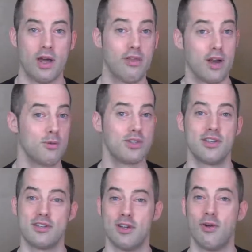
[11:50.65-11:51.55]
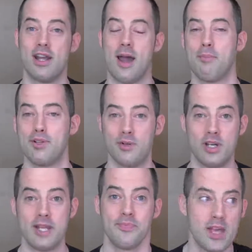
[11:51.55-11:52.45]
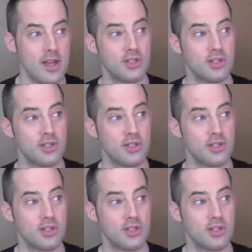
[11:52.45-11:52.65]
I thought it was just a great opportunity.